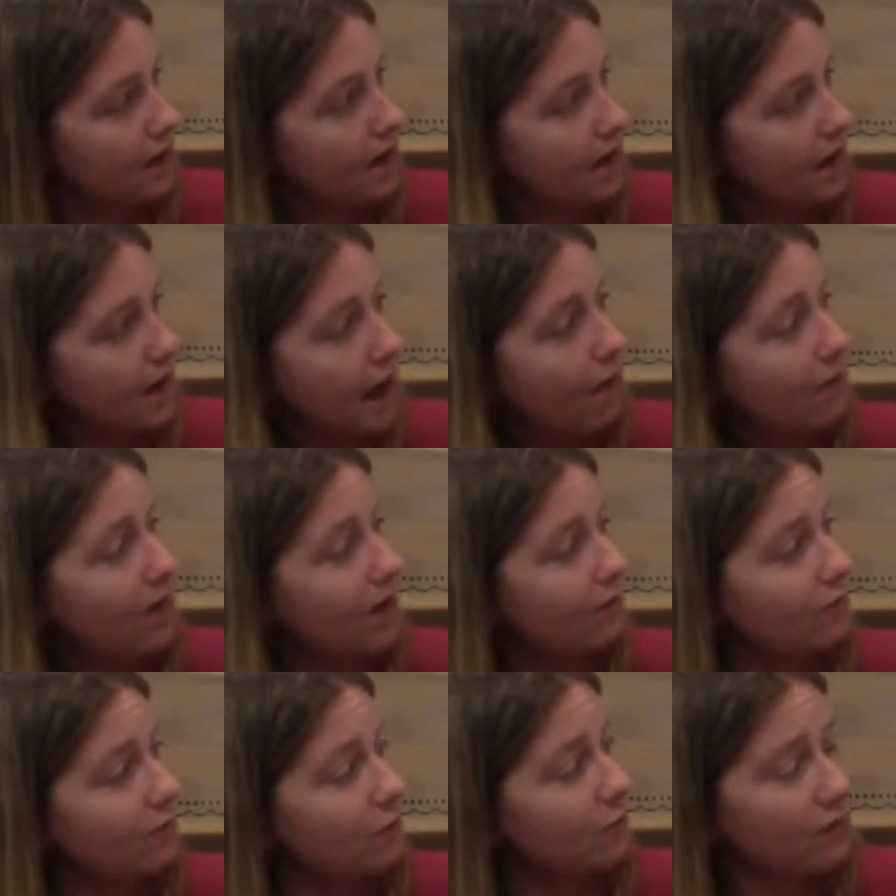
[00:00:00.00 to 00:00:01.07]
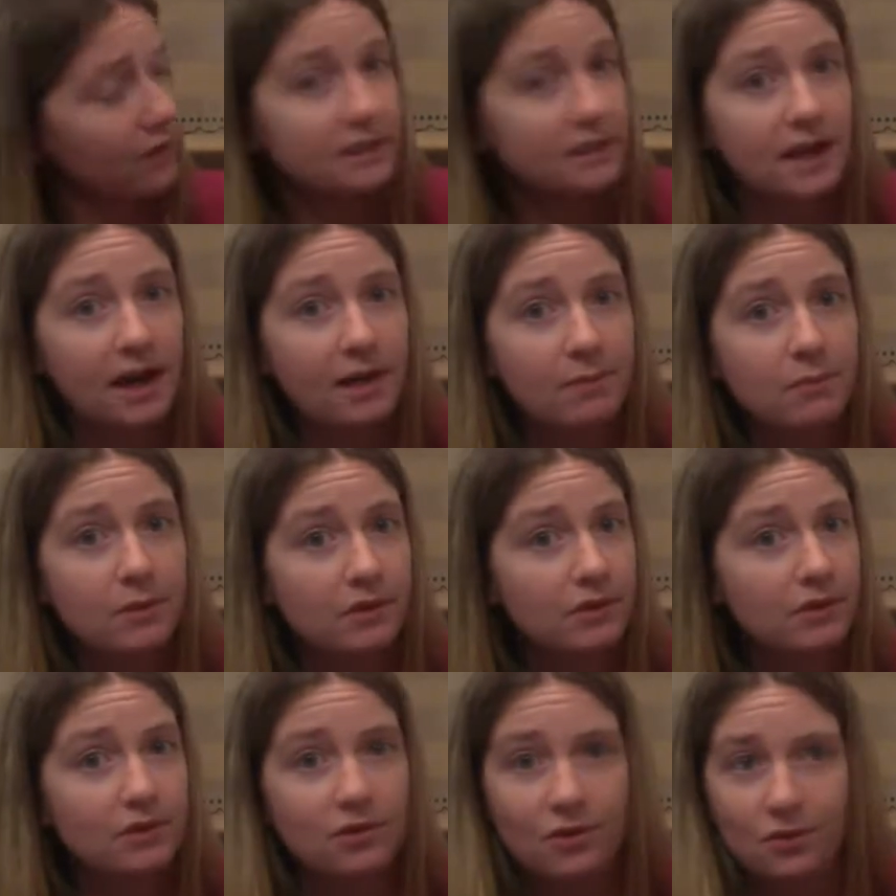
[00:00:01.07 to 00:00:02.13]
Now I have more on the top.
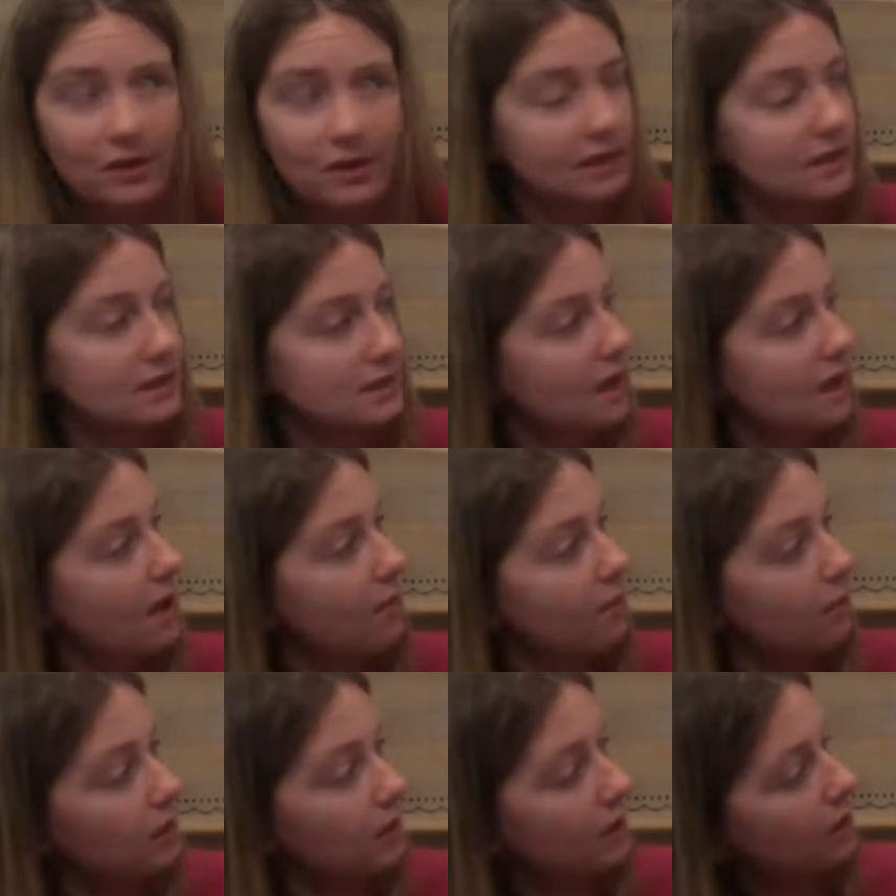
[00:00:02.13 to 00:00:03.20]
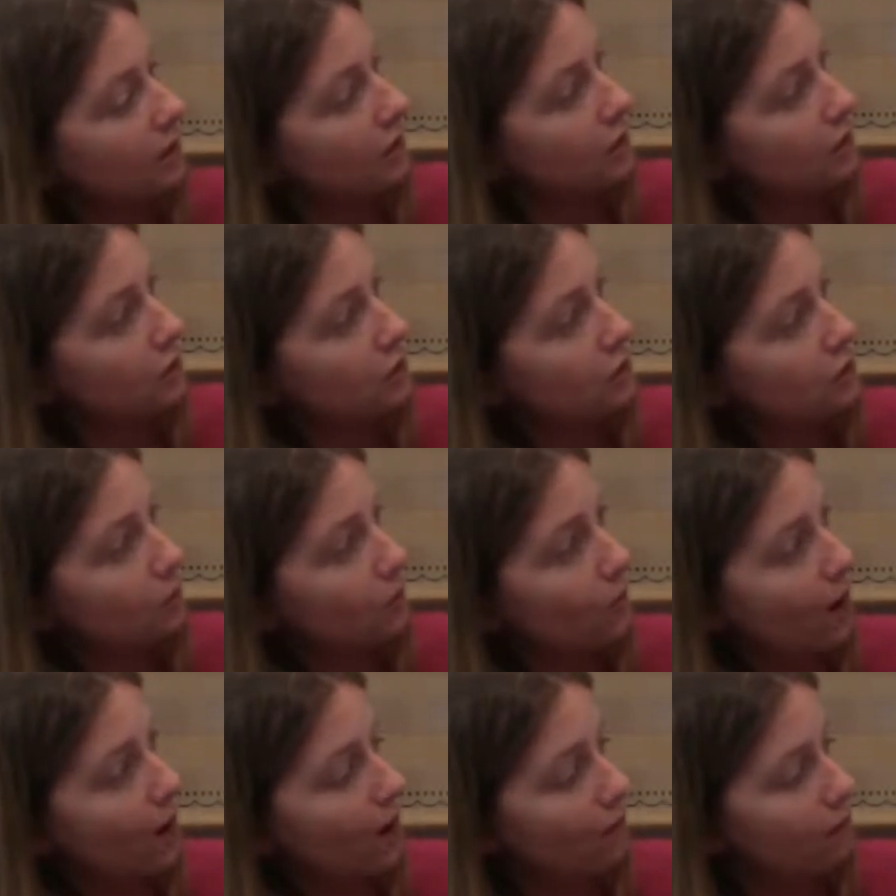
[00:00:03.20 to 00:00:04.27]
No need to stop.
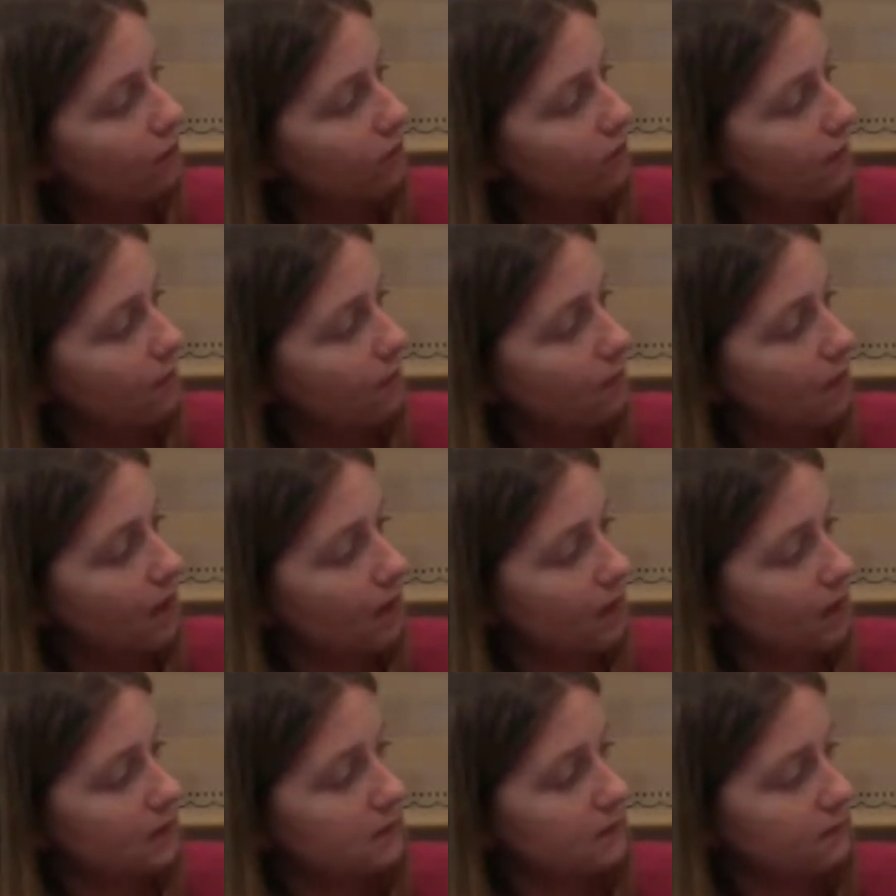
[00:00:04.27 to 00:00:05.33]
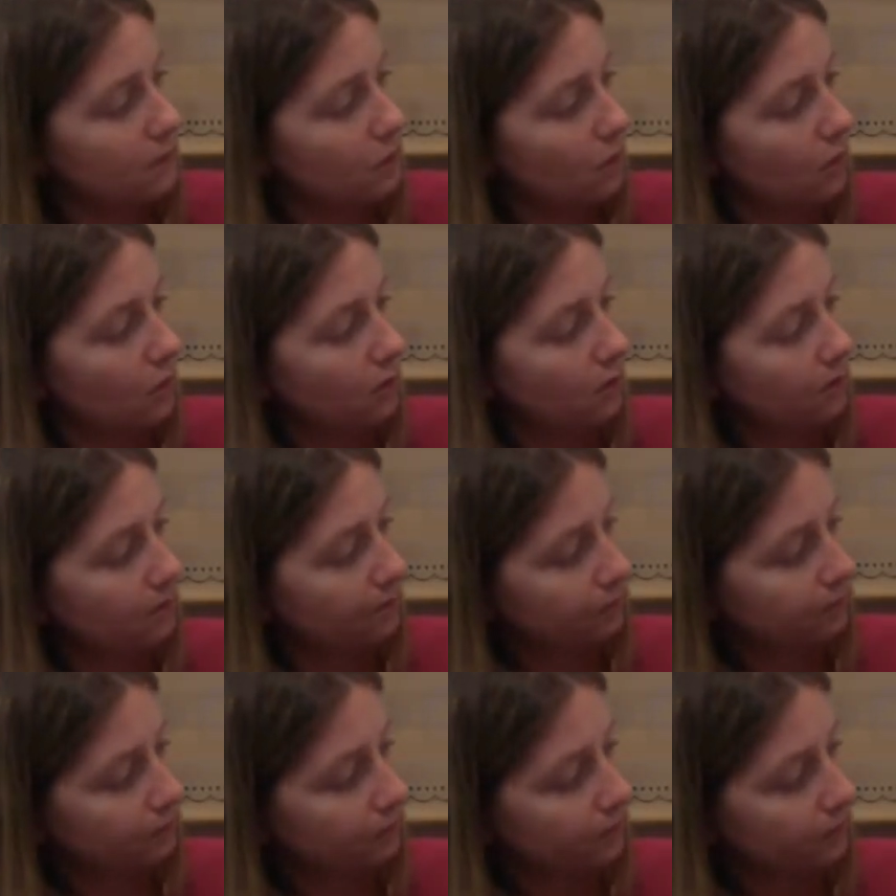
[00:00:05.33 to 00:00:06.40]
12 minus 4
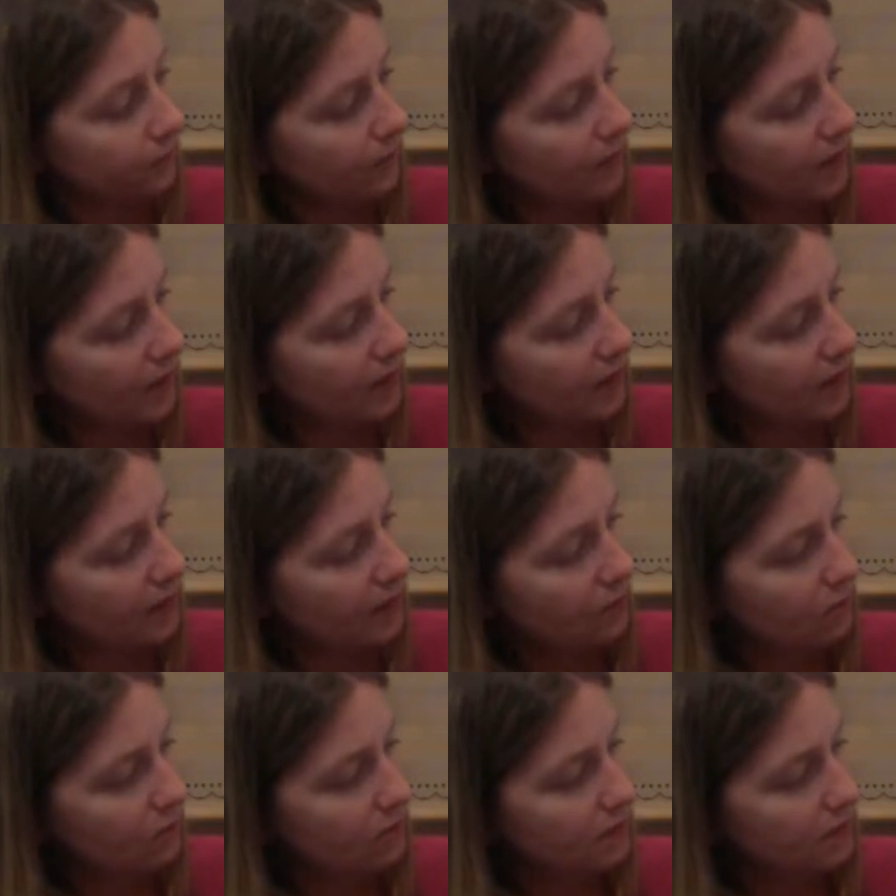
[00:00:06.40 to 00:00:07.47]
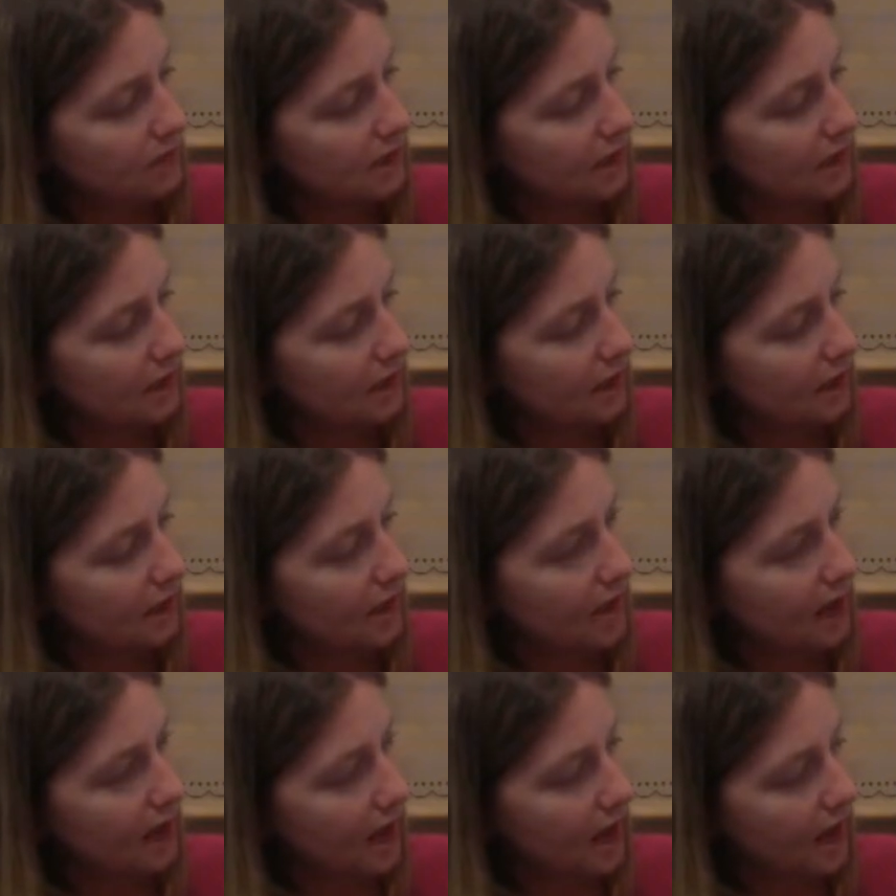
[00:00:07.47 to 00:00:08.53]
equals
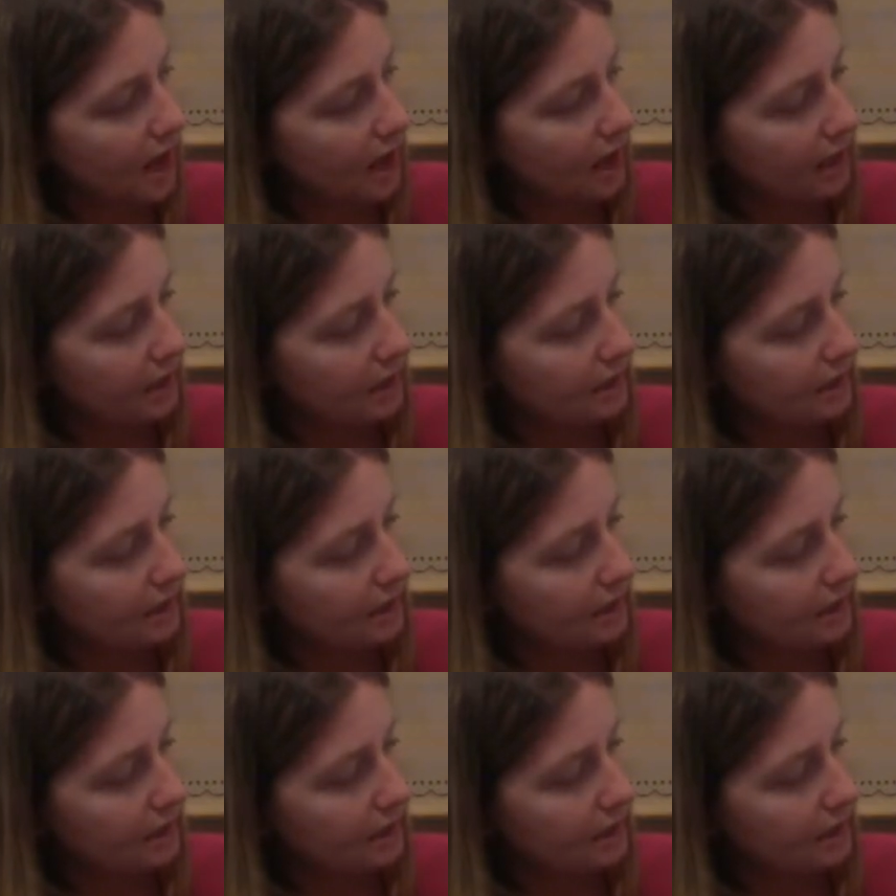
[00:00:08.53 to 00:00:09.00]
8.